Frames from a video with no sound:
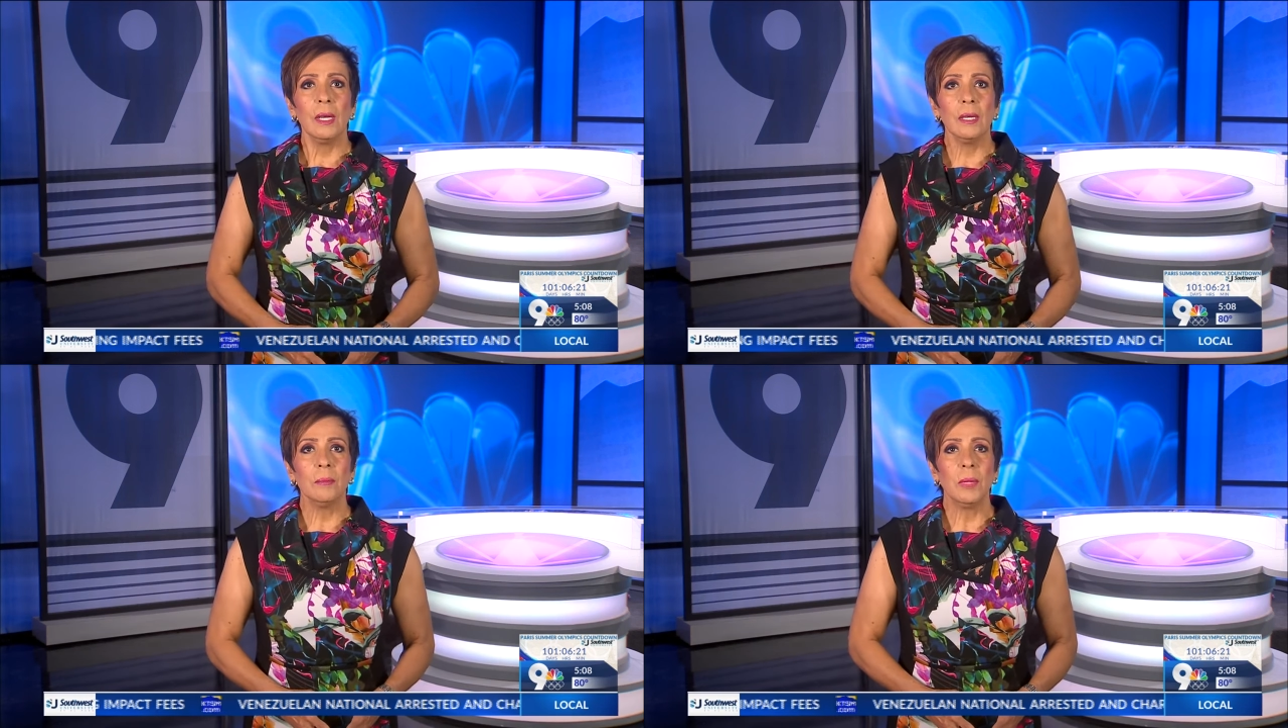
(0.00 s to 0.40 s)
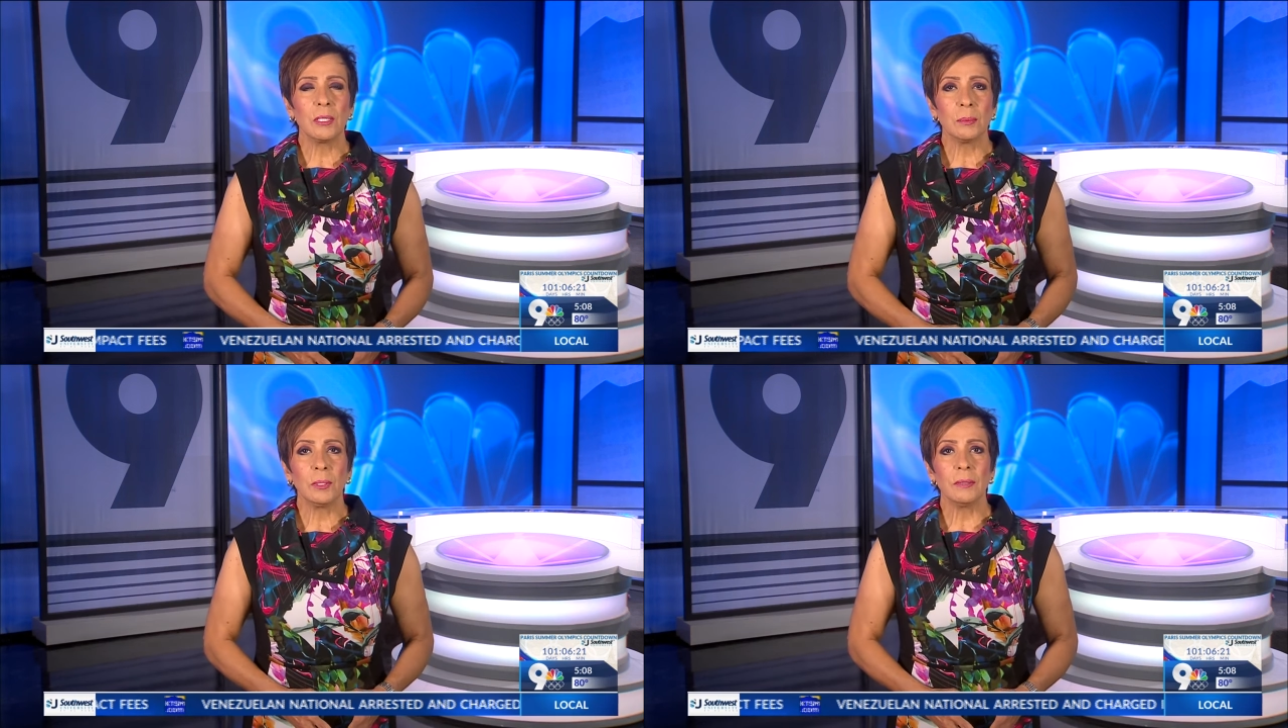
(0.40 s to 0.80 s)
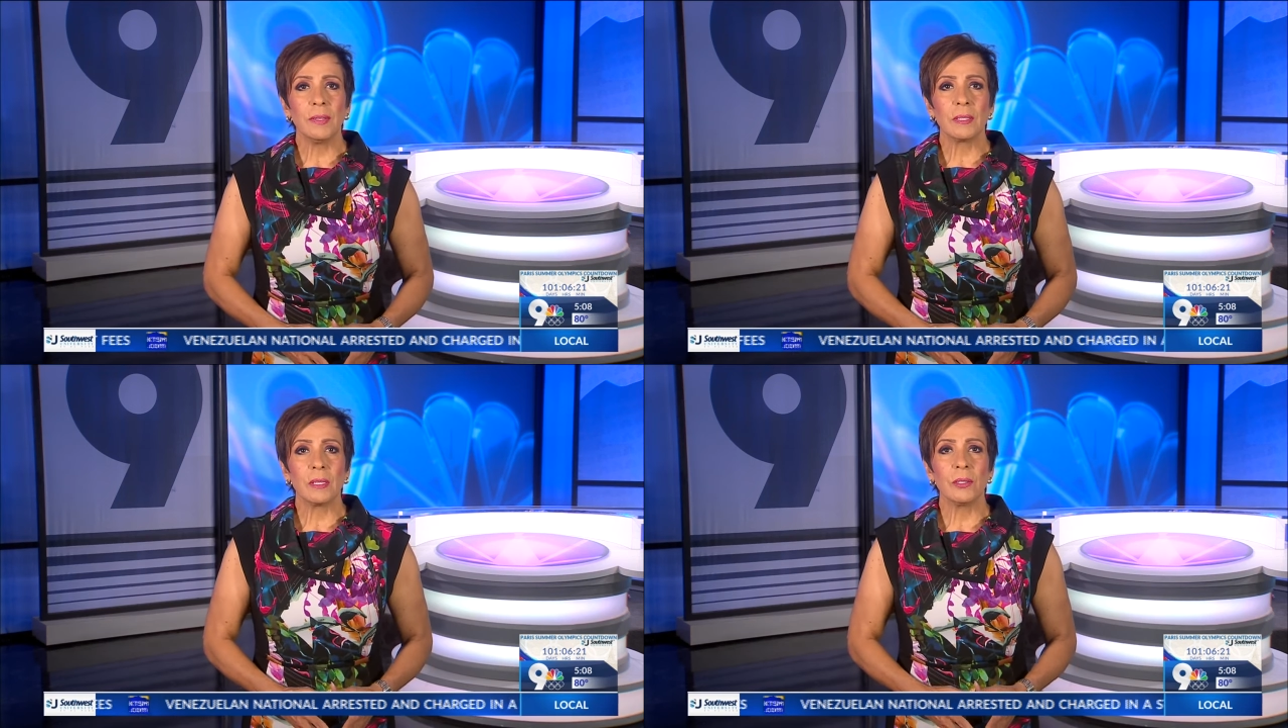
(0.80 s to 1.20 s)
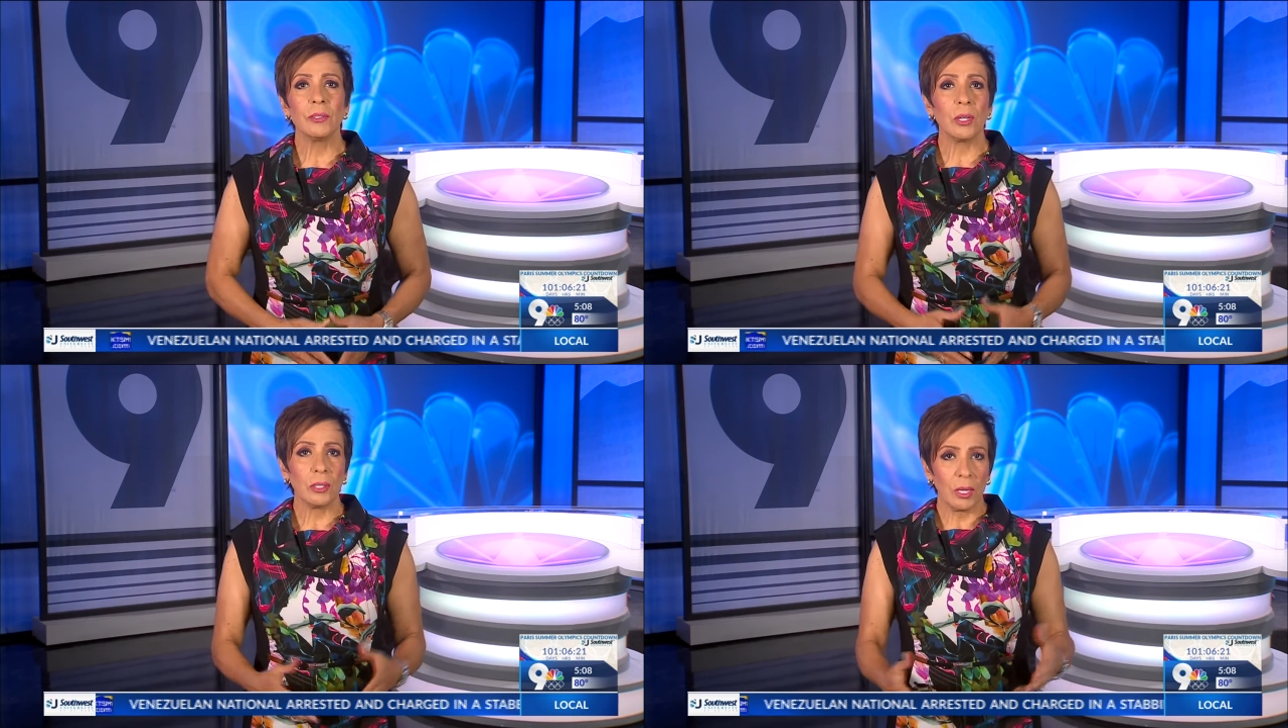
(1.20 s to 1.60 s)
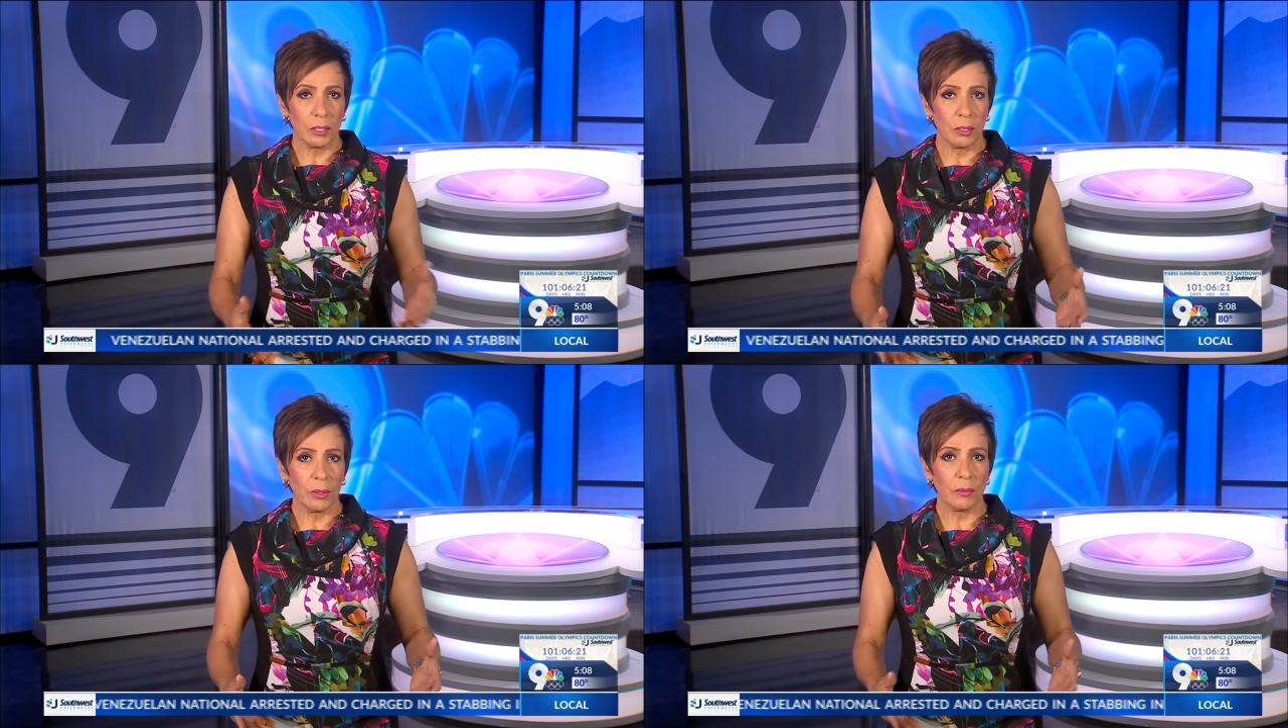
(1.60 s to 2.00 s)
Uh, multiple investigations are
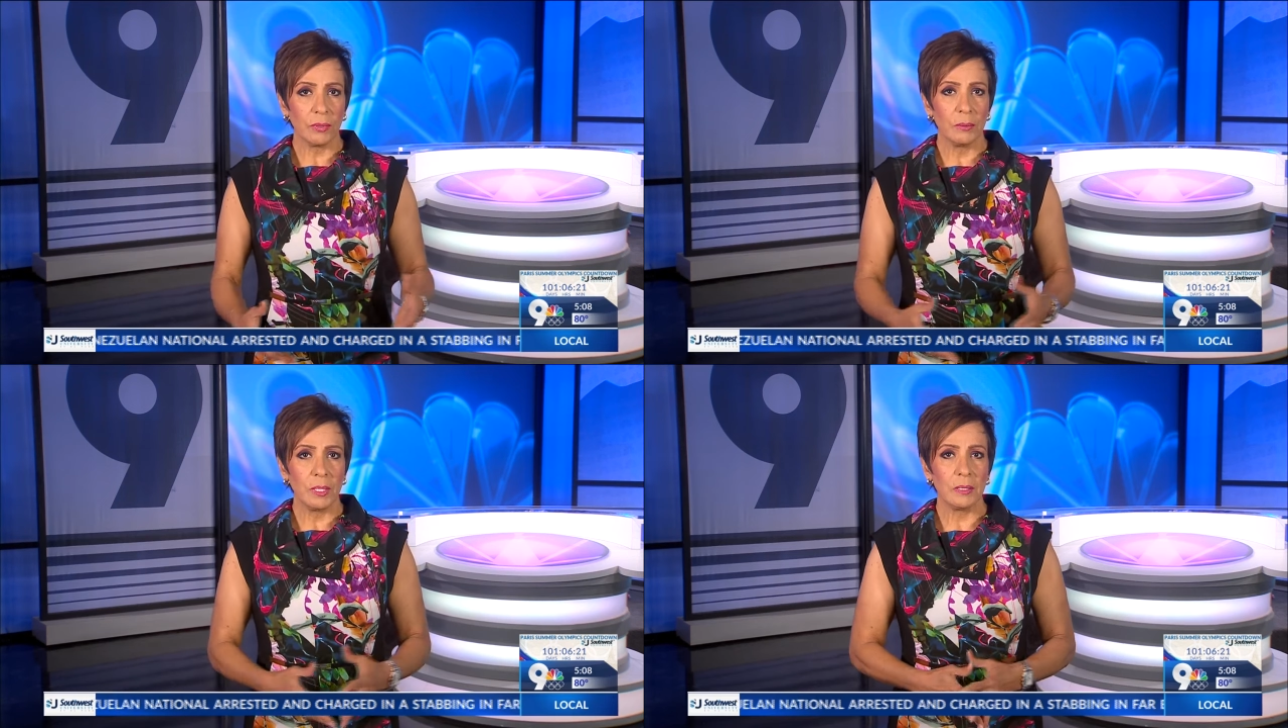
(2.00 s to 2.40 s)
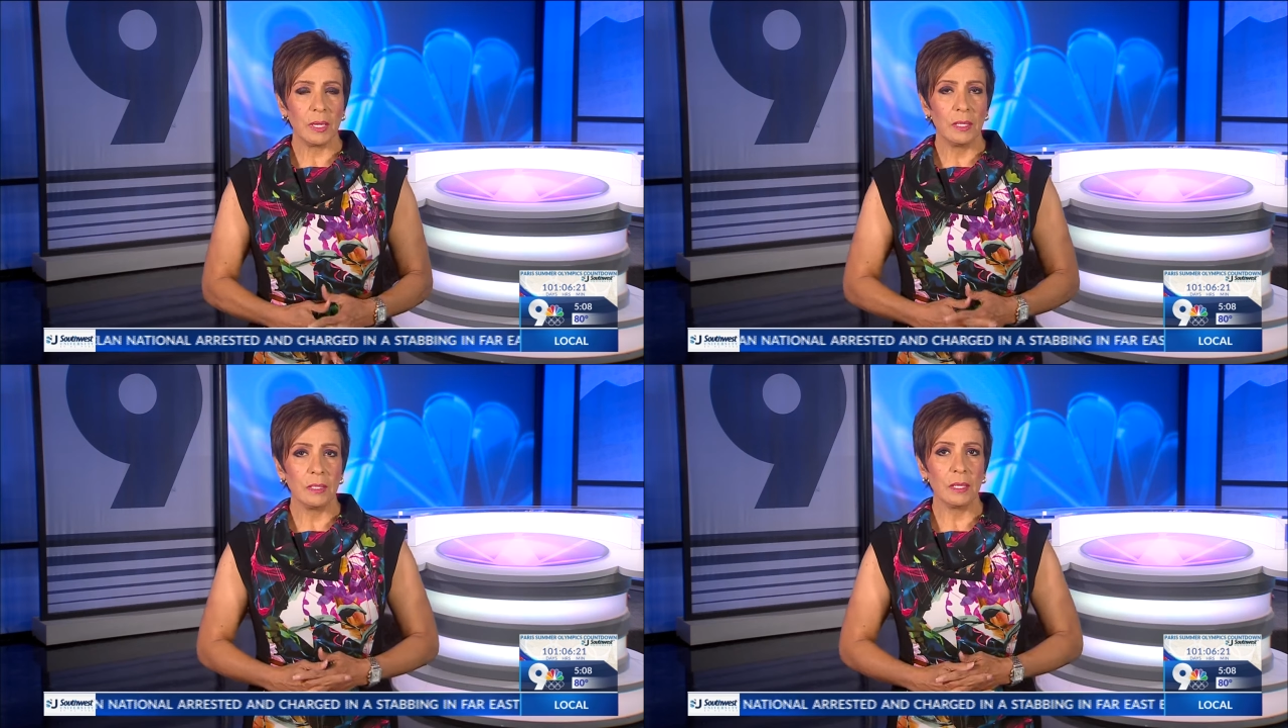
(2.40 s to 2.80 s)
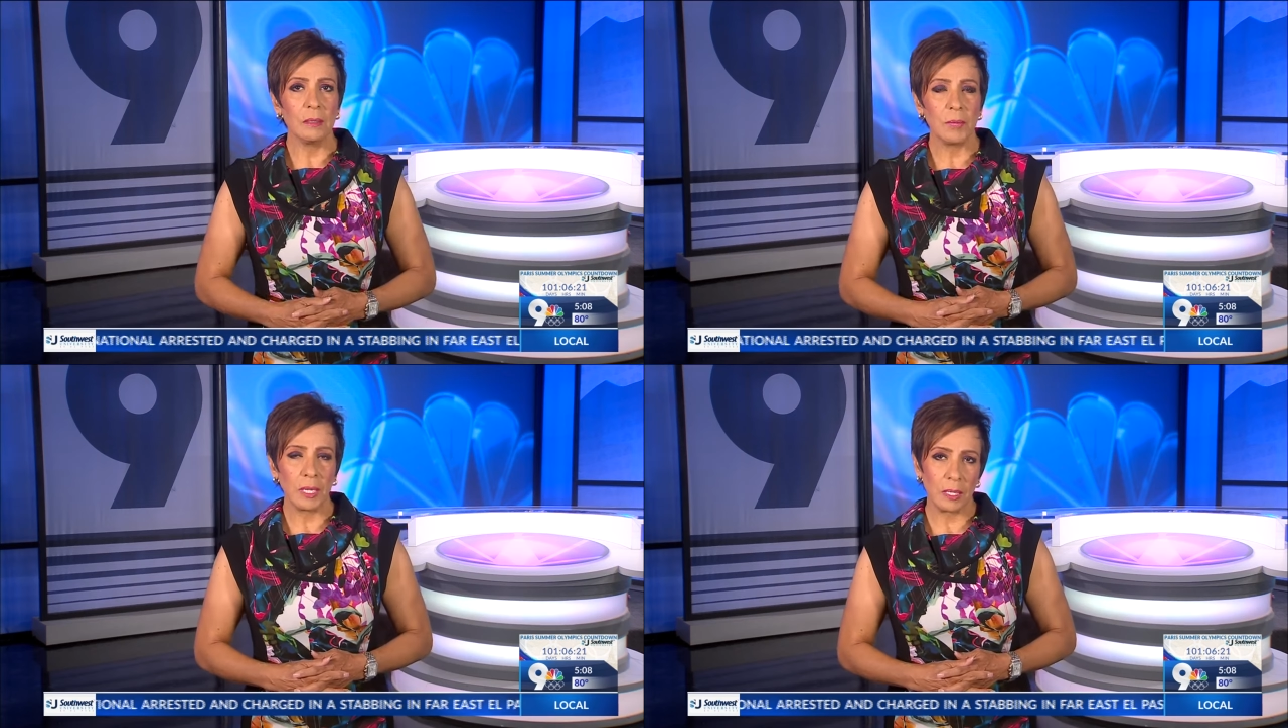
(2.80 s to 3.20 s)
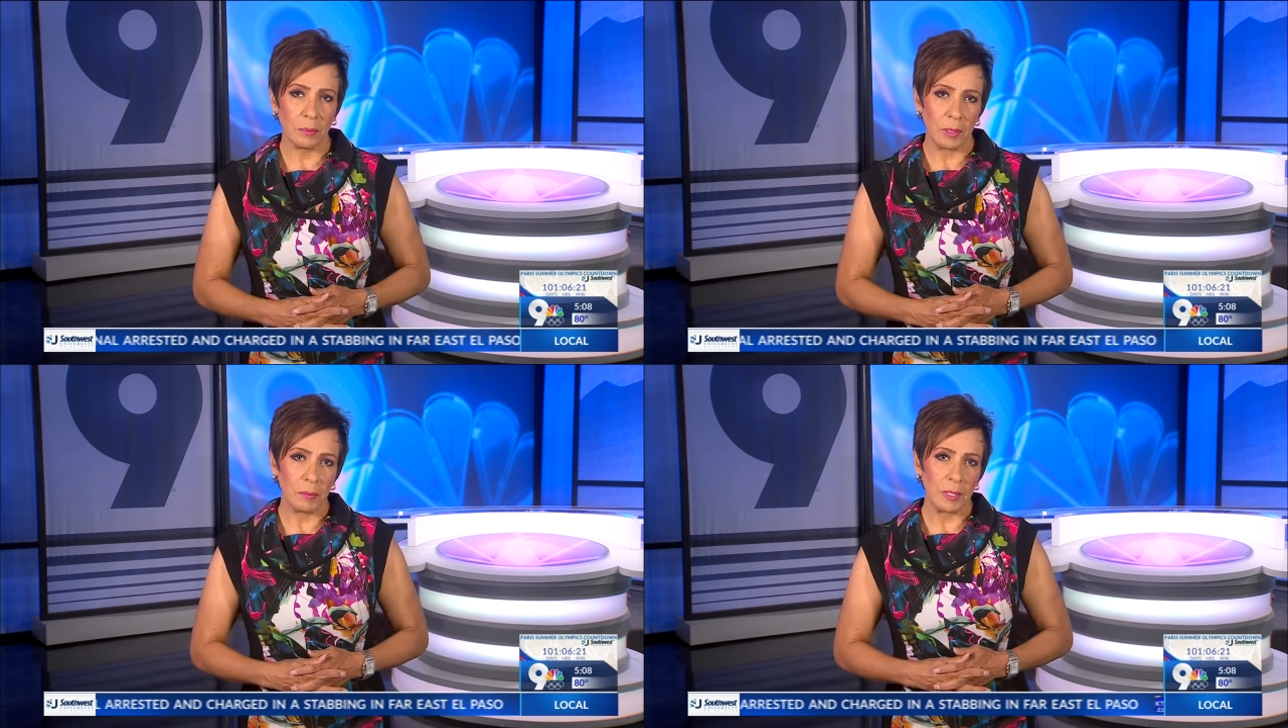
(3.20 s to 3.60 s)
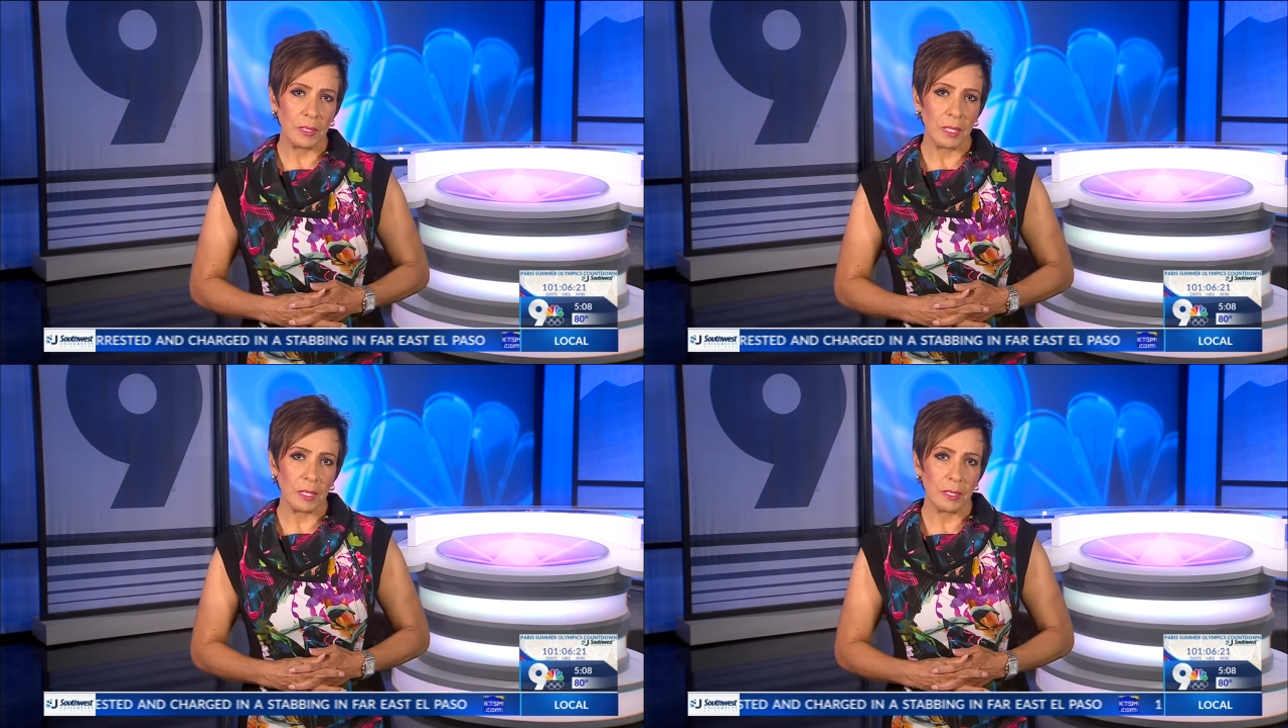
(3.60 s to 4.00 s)
ongoing from this incident by
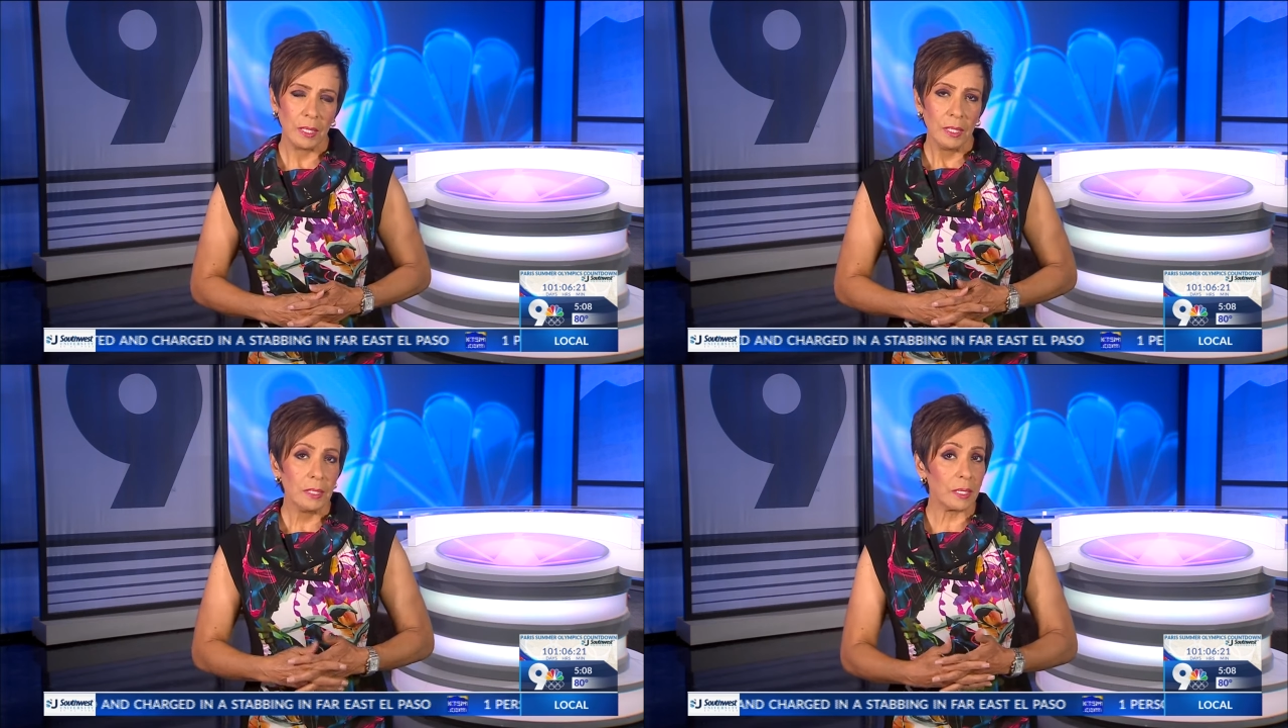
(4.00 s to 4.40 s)
EPPD and